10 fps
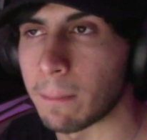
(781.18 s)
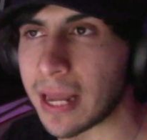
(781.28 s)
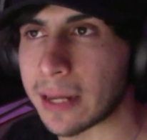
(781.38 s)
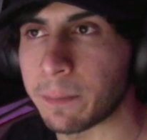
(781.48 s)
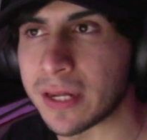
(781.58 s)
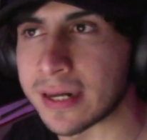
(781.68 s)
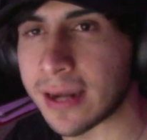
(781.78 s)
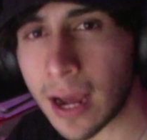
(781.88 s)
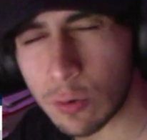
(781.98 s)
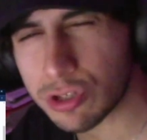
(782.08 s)
Blackpink
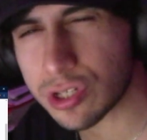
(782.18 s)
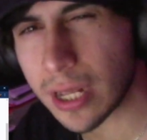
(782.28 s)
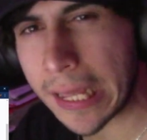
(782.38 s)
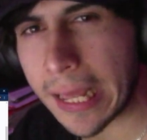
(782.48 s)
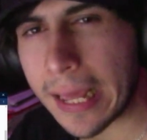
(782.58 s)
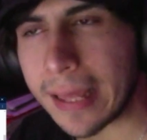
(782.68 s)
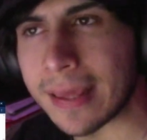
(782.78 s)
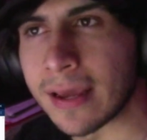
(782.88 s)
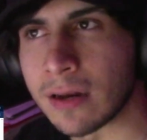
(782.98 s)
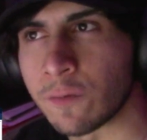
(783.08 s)
House,
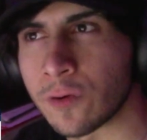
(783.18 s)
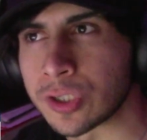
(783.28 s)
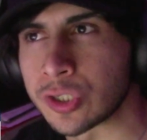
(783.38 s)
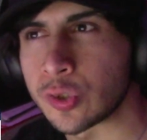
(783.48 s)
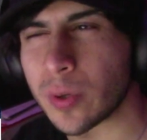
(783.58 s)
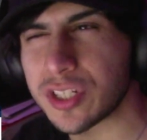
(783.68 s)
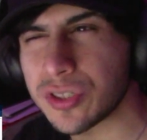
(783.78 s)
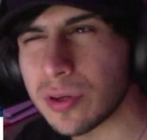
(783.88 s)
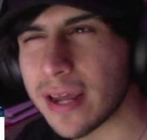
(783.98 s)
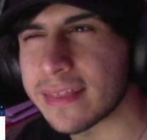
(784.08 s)
and for
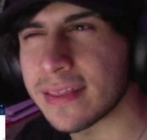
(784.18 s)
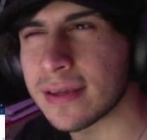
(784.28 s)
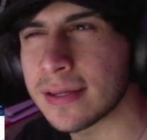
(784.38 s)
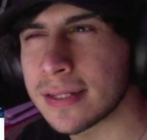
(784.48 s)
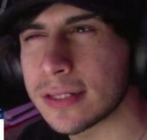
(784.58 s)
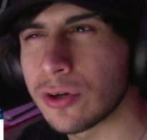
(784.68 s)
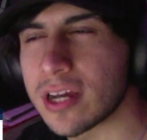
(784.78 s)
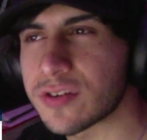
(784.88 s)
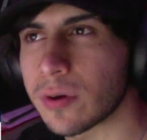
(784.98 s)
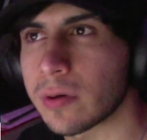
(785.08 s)
Treasure I think you
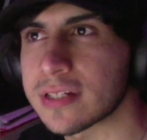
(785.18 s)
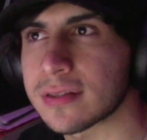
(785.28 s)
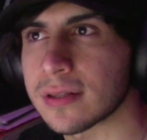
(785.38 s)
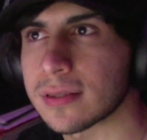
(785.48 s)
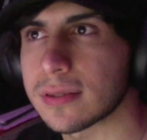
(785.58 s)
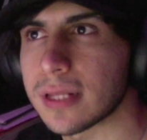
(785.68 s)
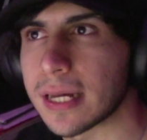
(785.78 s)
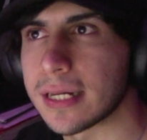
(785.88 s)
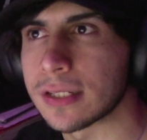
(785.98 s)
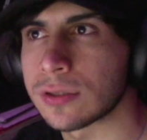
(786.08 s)
guys requested
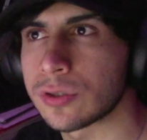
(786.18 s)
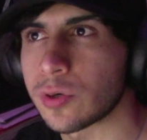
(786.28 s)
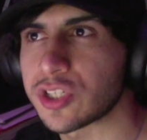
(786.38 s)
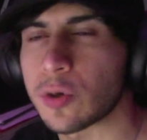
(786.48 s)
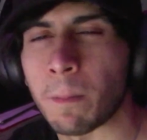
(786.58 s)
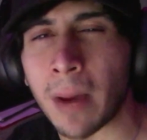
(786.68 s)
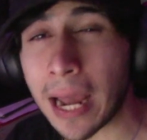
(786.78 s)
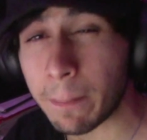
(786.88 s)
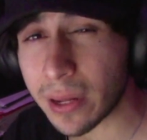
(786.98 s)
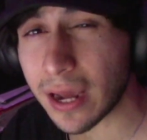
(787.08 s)
uh, Treasure
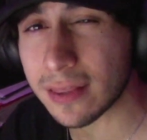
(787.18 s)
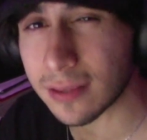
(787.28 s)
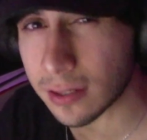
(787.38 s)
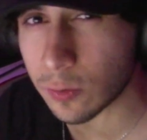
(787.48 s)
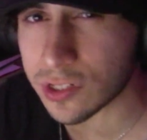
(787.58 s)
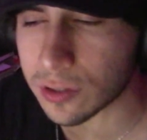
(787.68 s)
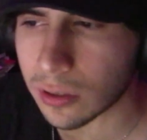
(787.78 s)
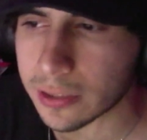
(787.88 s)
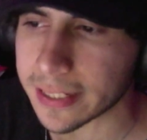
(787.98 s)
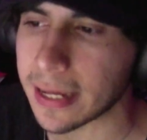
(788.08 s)
Map I think it was
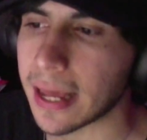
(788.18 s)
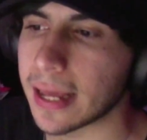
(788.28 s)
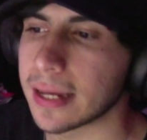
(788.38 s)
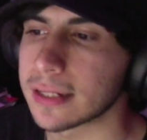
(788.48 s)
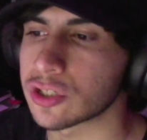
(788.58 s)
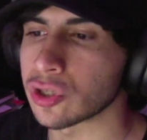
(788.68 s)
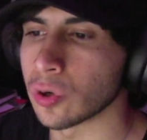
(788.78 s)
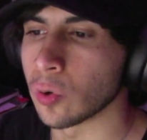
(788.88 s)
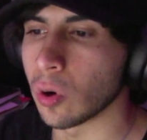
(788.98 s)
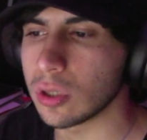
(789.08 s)
called.
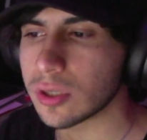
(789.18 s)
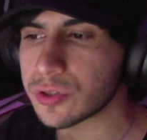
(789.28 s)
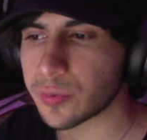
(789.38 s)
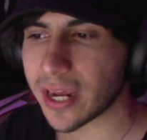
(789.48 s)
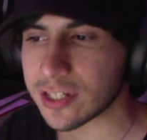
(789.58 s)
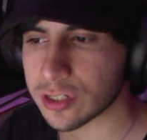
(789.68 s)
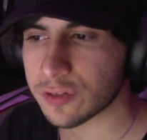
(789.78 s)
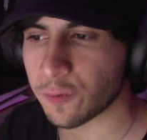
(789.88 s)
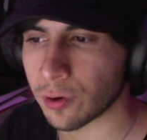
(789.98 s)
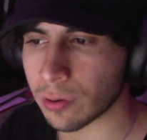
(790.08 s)
So all those
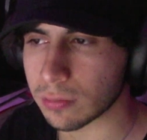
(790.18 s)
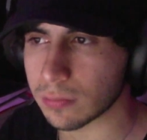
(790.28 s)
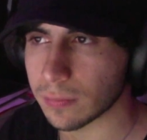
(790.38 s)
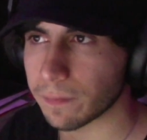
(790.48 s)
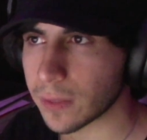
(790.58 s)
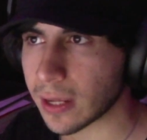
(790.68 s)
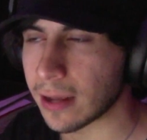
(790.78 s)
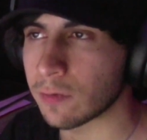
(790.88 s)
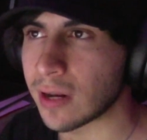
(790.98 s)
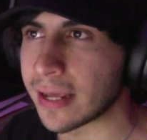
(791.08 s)
reactions for
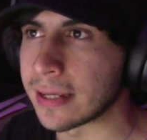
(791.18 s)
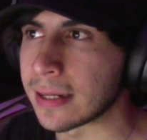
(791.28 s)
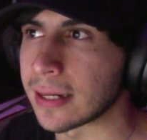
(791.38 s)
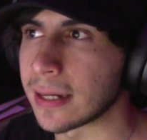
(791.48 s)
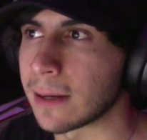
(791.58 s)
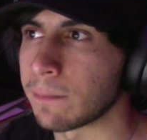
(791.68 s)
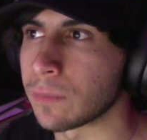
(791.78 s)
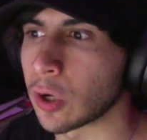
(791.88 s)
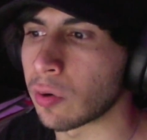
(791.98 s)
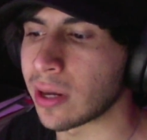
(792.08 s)
kind of like um,
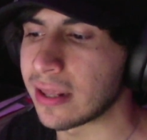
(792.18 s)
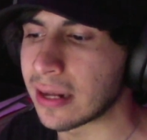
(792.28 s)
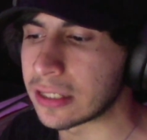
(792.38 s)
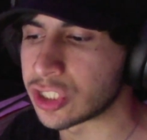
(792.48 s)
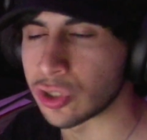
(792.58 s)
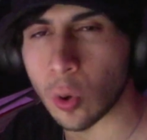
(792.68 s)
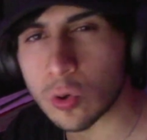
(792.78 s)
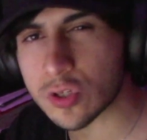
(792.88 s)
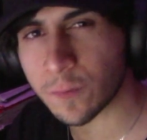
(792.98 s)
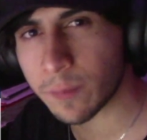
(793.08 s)
original
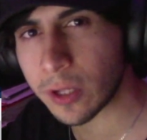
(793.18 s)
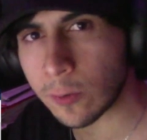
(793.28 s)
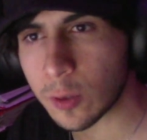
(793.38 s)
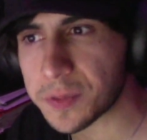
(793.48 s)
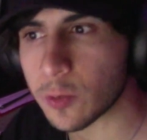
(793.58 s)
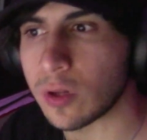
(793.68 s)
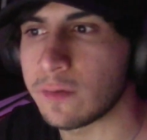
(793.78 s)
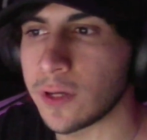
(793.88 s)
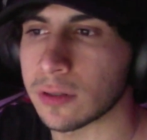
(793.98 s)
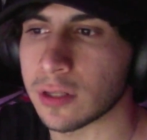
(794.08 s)
shows from the groups will
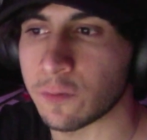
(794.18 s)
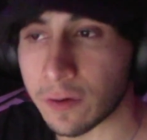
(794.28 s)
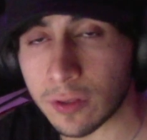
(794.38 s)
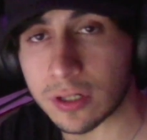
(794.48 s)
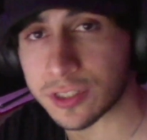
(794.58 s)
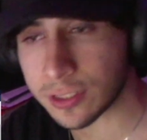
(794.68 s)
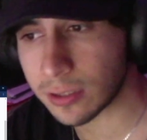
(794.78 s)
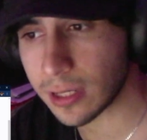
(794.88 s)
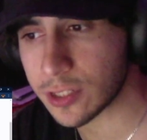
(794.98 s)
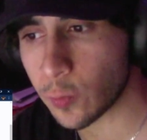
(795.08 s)
be on the $5
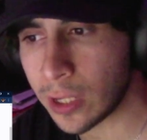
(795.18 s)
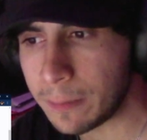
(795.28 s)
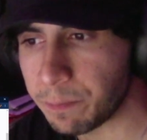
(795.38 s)
tier as well.